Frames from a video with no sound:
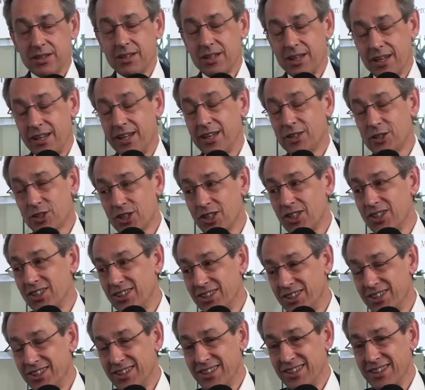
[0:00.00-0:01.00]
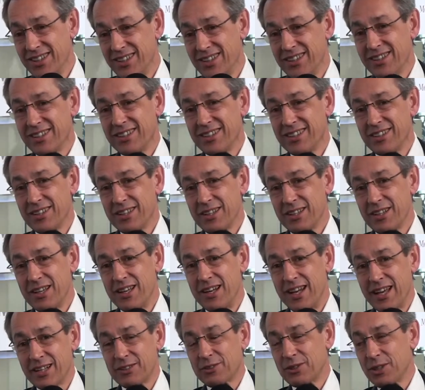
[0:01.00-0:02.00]
Actually, the
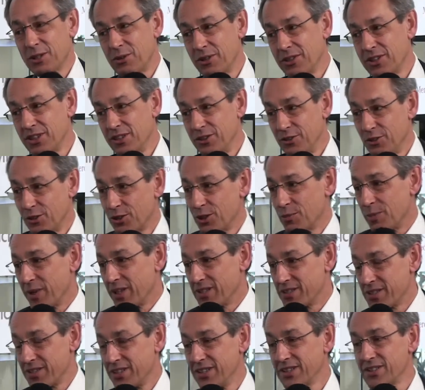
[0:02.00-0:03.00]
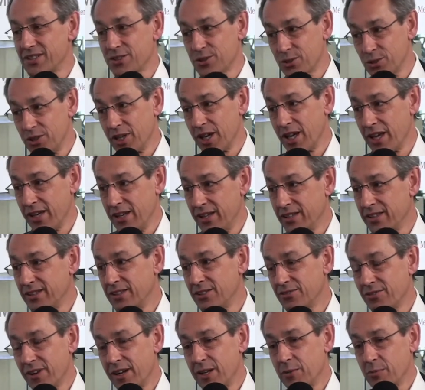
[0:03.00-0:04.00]
electric grid in Europe as it is today,
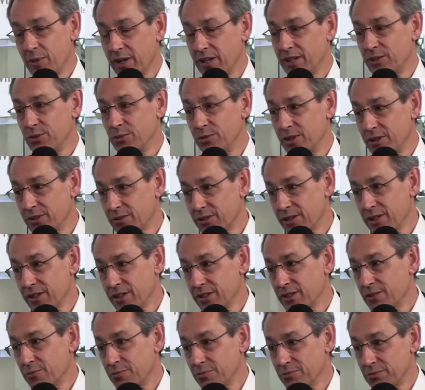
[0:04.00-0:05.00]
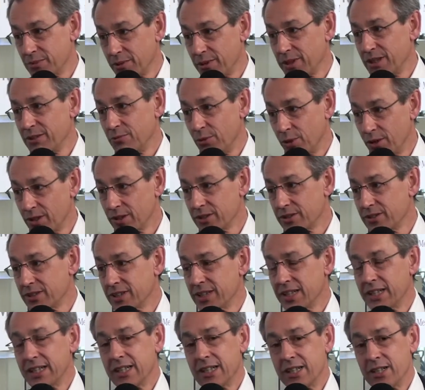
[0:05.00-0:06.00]
defined by 220 volt,
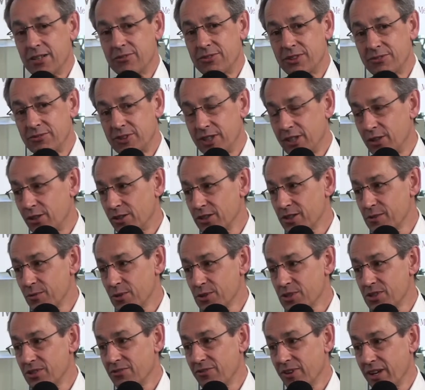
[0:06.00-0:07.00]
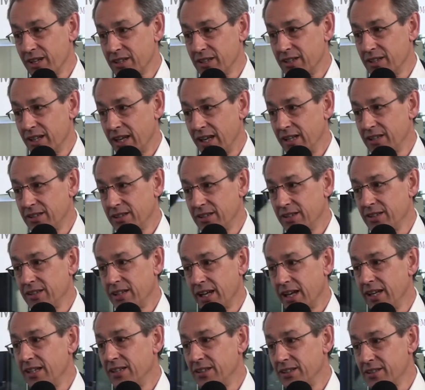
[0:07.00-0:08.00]
50 hertz was defined in
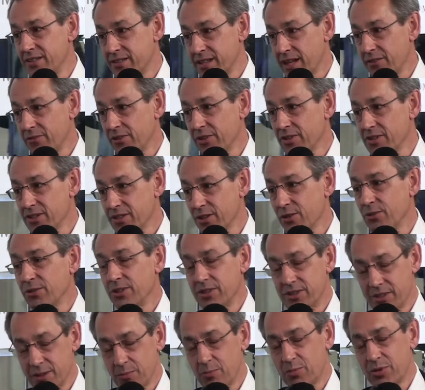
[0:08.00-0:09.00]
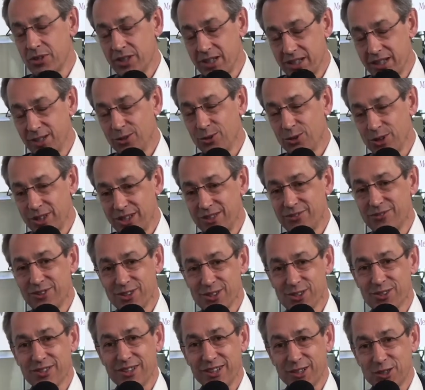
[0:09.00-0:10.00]
1887, so it's a pretty old
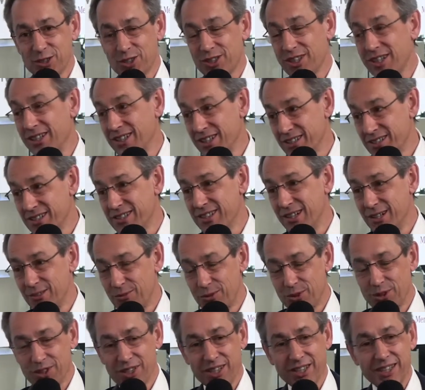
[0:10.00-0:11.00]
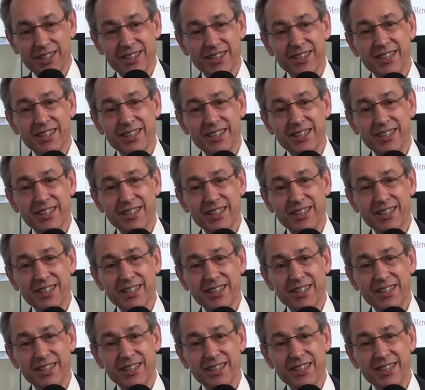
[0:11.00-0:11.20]
infrastructure and it's still working.